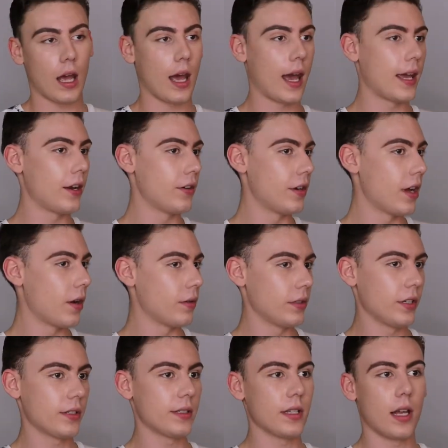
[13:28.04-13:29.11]
I don't know, it
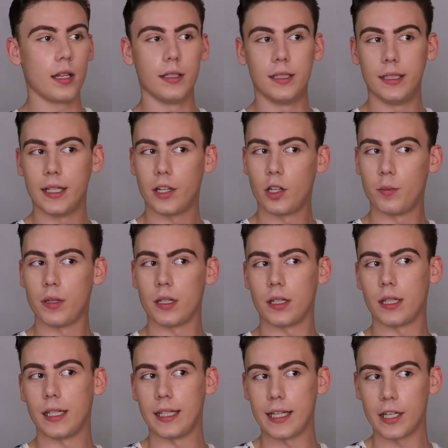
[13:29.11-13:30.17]
looks a little bit
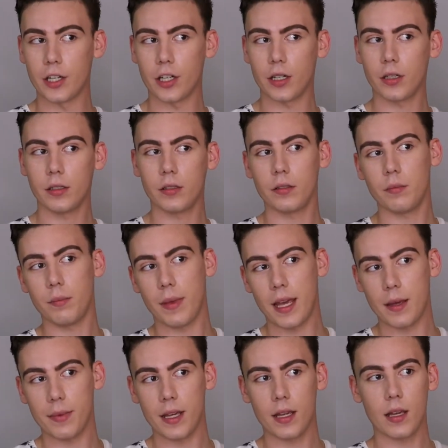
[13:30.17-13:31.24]
cleaner,
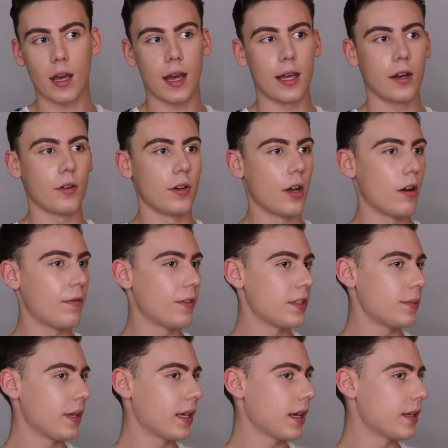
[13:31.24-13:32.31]
maybe. I don't know if
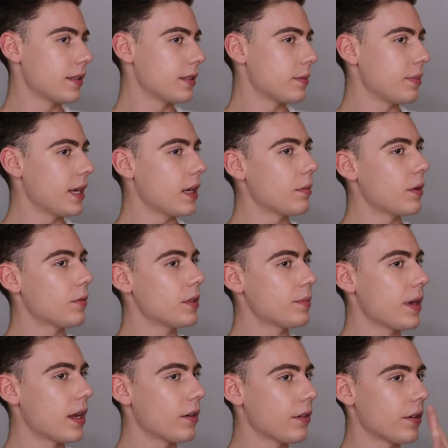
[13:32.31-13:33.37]
it's because the pigment was
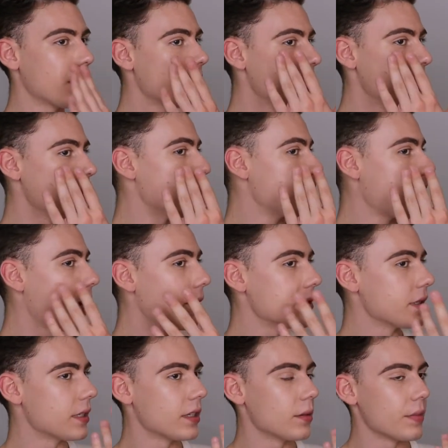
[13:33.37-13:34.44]
better or because this brow
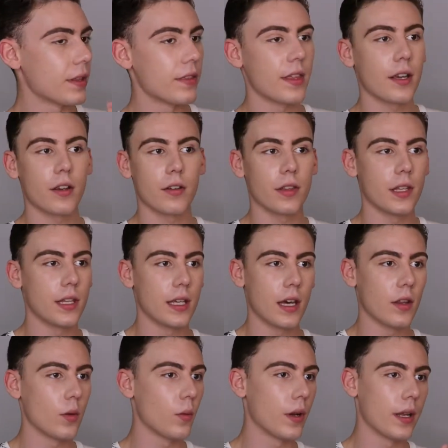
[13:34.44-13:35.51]
is a little bit thicker than the
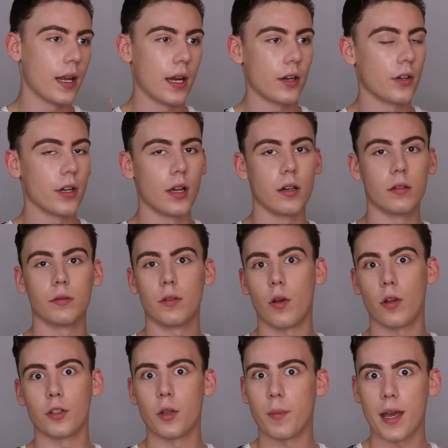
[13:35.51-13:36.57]
other one, I don't know.
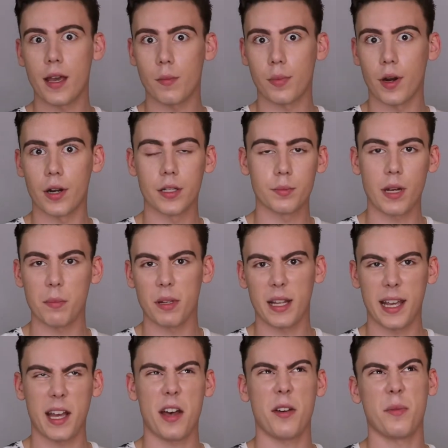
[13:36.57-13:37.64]
All you makeup artists probably
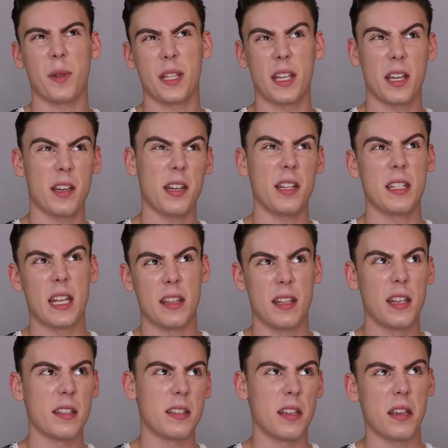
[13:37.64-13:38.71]
like, oh, well, you could have
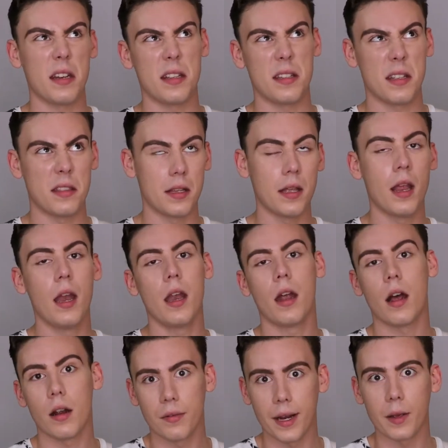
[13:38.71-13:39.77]
done this, you could have done that.
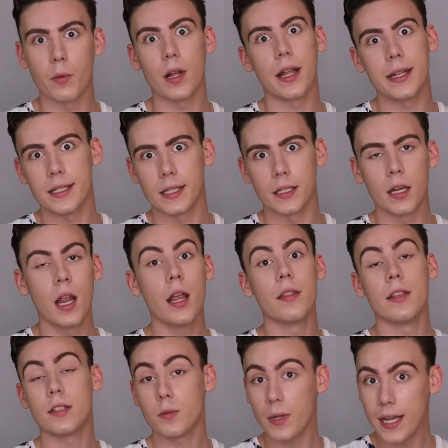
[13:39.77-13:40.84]
Alright, well, I did.
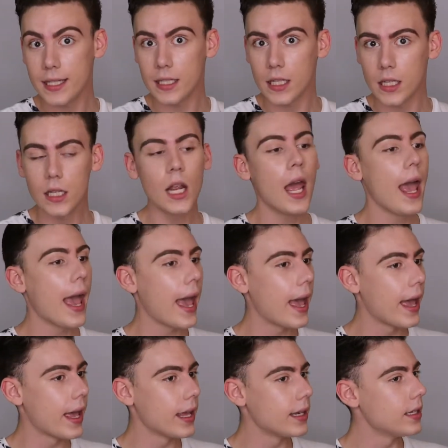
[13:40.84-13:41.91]
This is what I did,
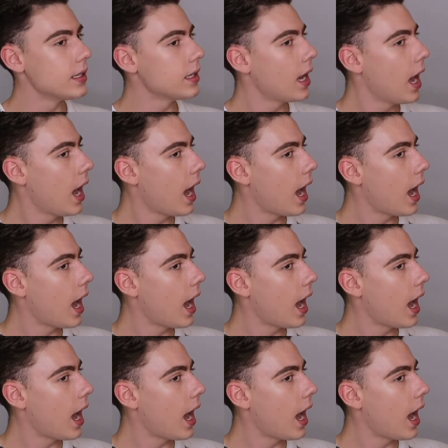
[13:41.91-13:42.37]
and,